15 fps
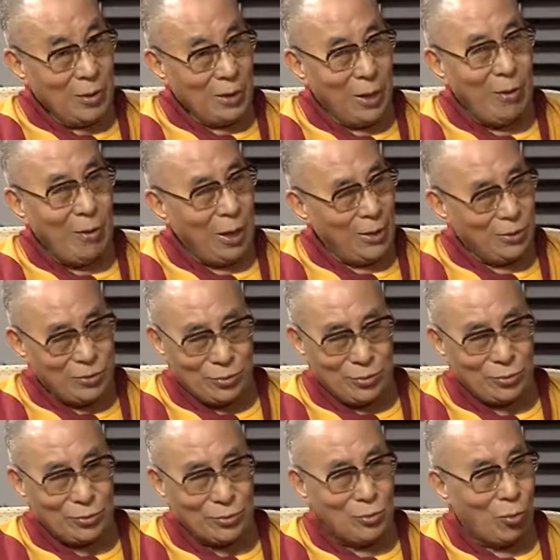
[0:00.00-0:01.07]
now I should
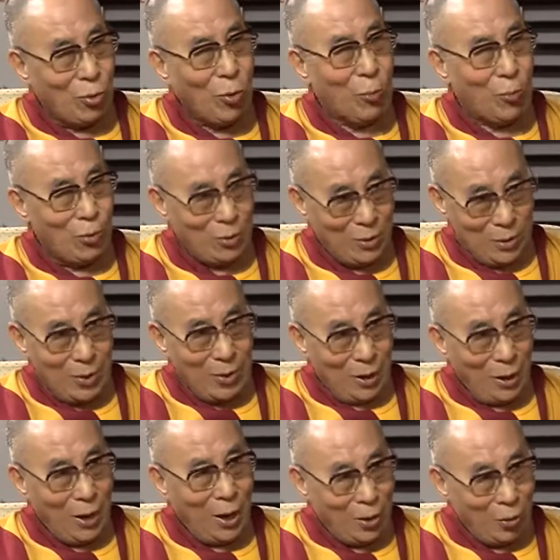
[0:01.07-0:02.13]
use hope.
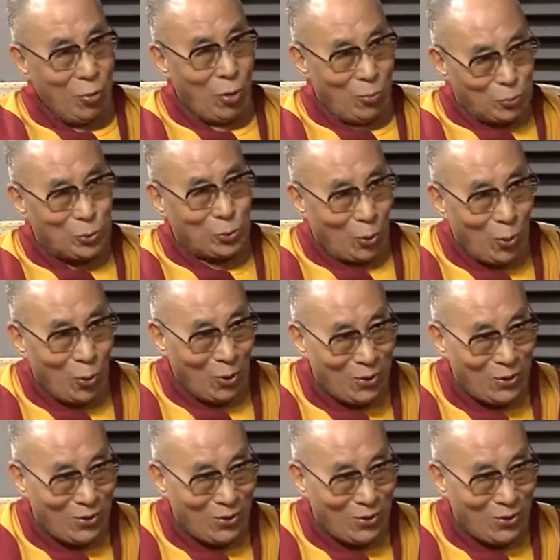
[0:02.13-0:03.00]
I hope so.